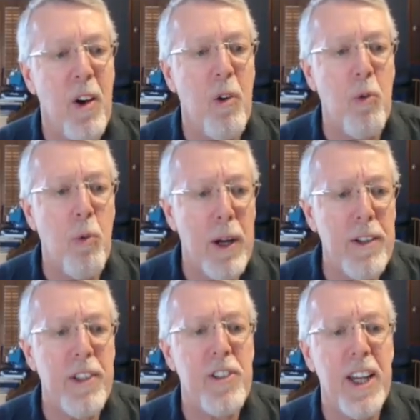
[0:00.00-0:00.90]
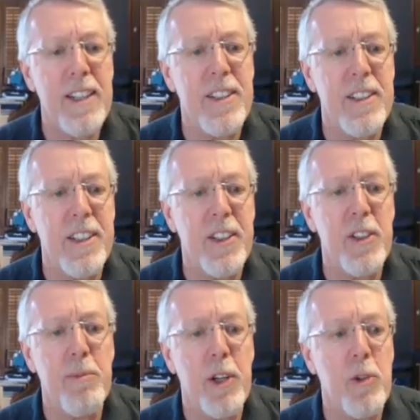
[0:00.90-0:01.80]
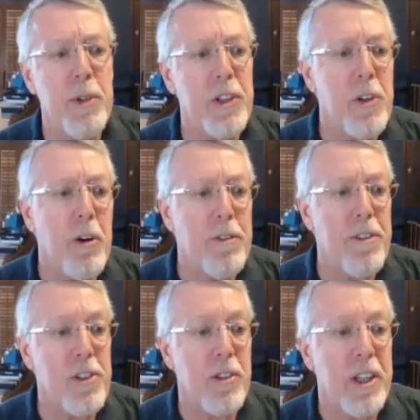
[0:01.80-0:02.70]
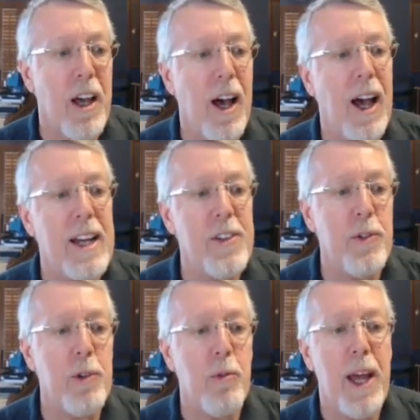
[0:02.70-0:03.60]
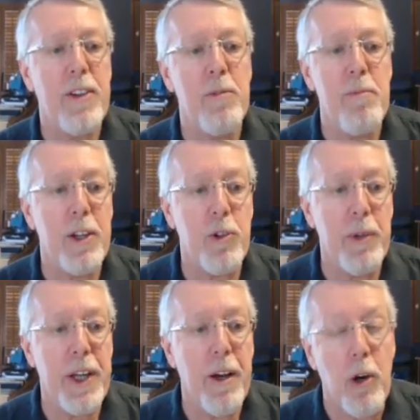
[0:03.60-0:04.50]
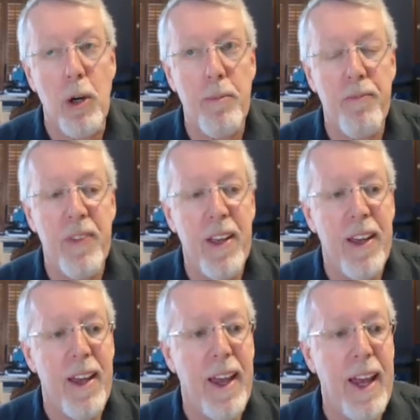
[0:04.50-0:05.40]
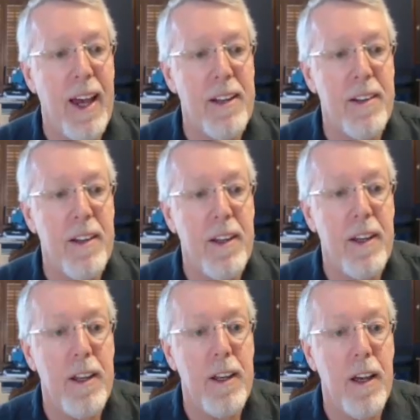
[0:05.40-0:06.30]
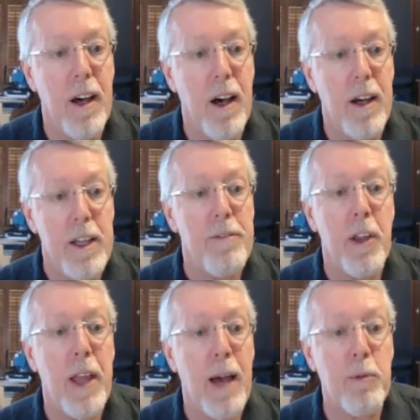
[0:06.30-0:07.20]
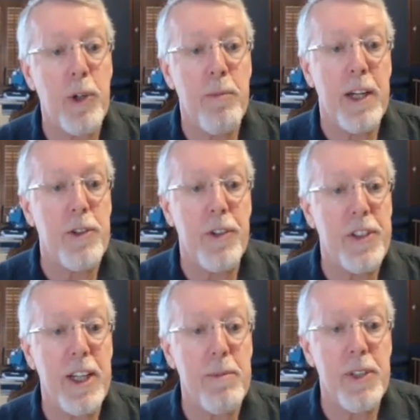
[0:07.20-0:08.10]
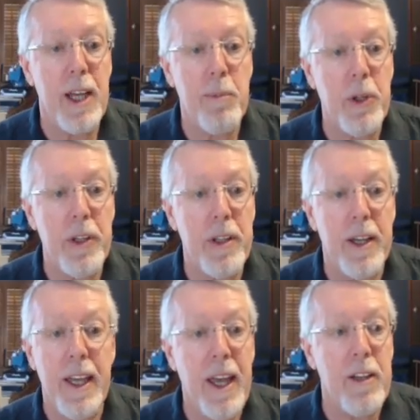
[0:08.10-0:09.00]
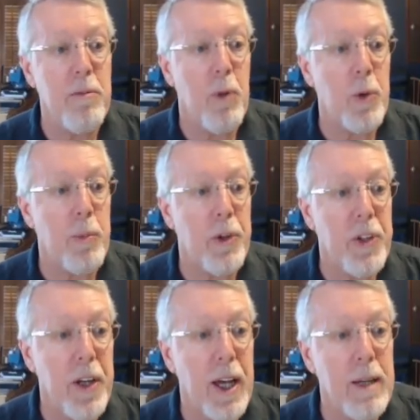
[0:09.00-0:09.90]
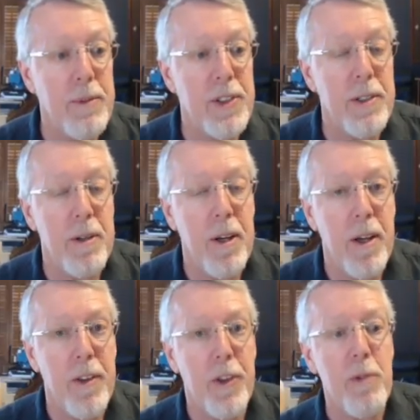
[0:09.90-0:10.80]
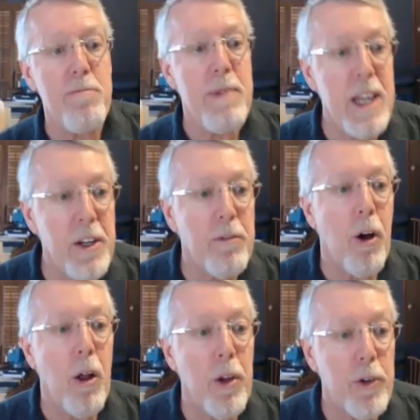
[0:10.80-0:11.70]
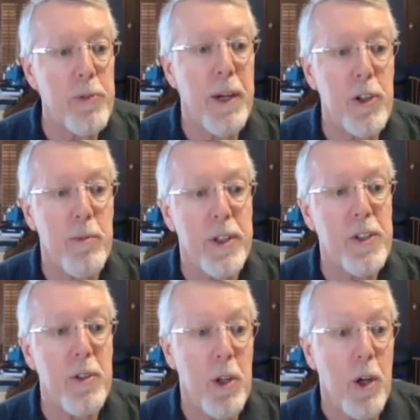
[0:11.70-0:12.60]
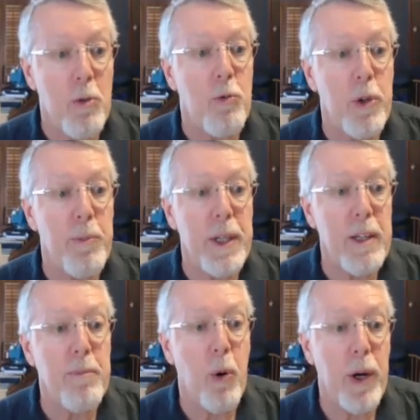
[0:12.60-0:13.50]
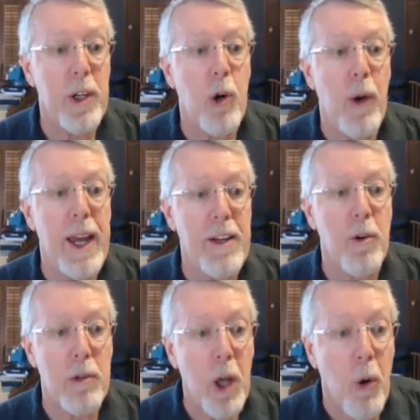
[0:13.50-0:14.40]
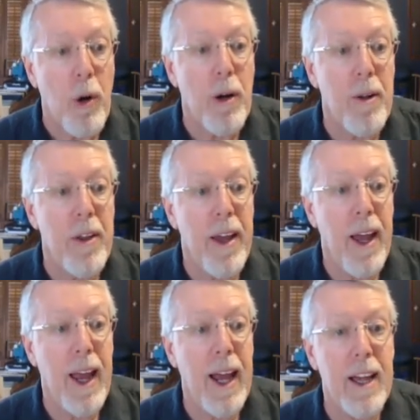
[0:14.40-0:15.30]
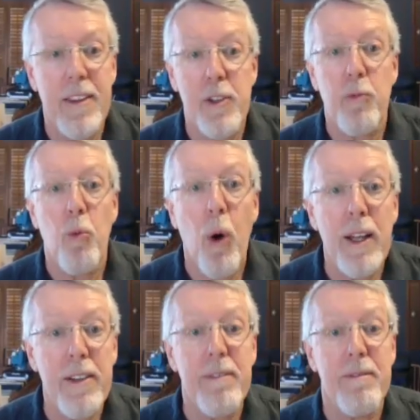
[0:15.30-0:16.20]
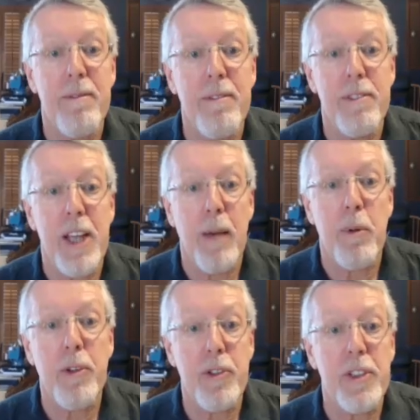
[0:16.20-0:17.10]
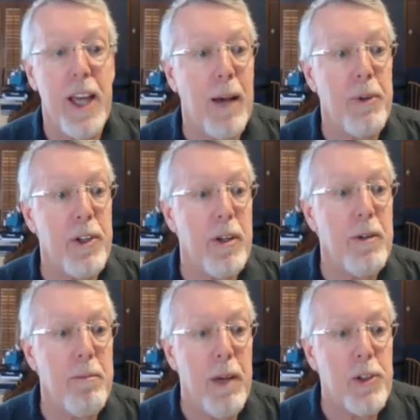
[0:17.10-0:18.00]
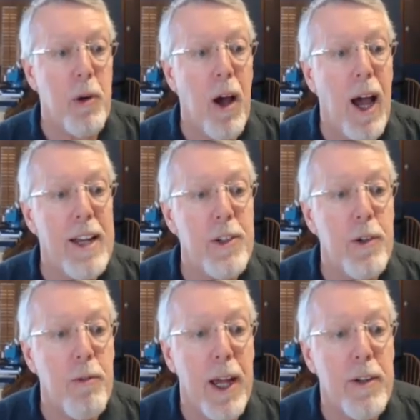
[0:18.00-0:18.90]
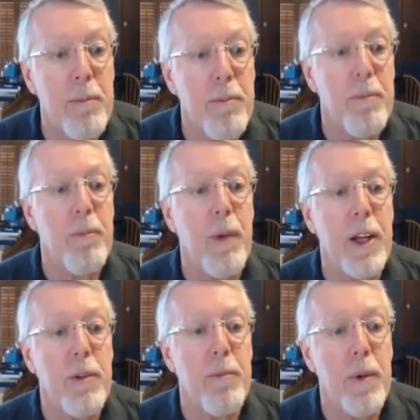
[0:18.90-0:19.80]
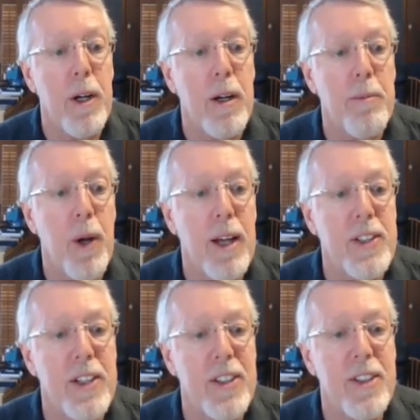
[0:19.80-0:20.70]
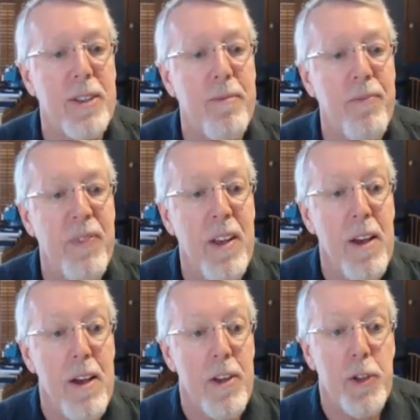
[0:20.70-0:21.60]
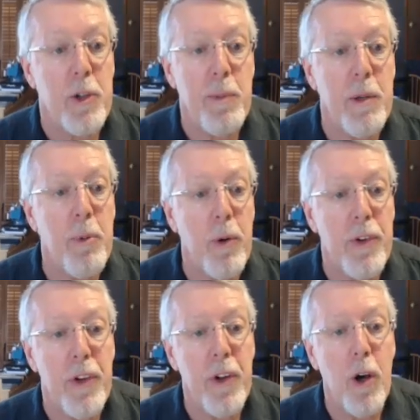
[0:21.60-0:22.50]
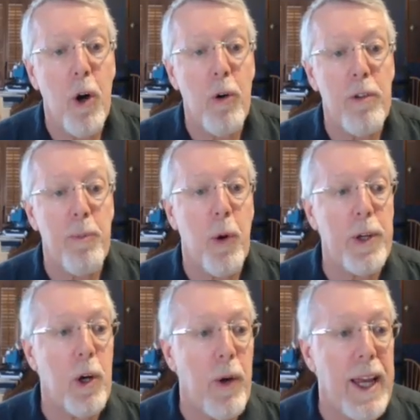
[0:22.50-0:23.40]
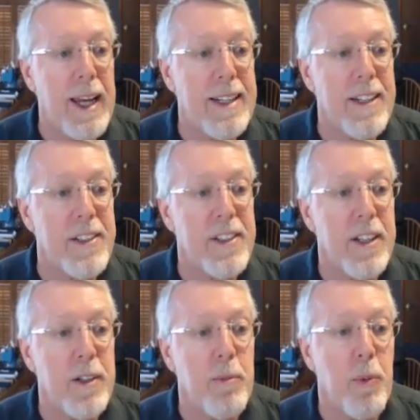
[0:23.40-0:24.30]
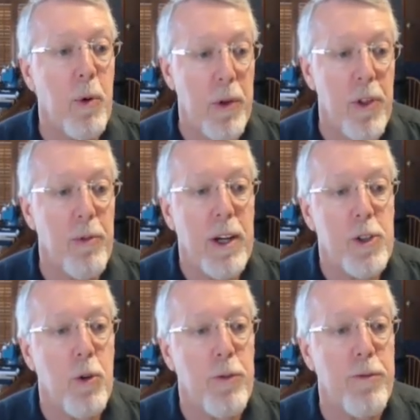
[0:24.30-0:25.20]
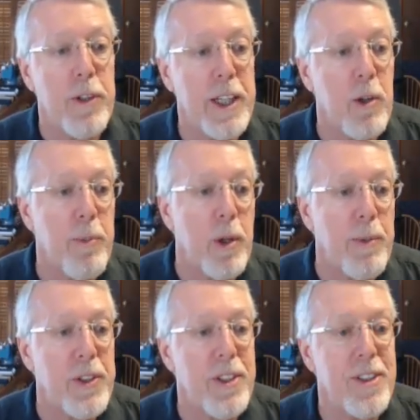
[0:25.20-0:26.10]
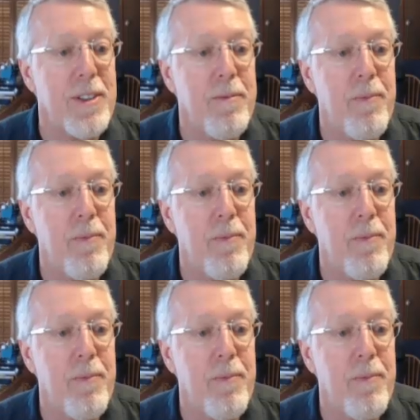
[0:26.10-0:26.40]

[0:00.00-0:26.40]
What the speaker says: What are the chances that this measurement is artificially high due to random measurement error? And if the lab were to measure the same sample again multiple times, that the mean of all those measurements would be 0.08 or lower. And this one sample just happened to measure high due to random processes. This could be important to know if 0.08 is an important threshold for legal purposes.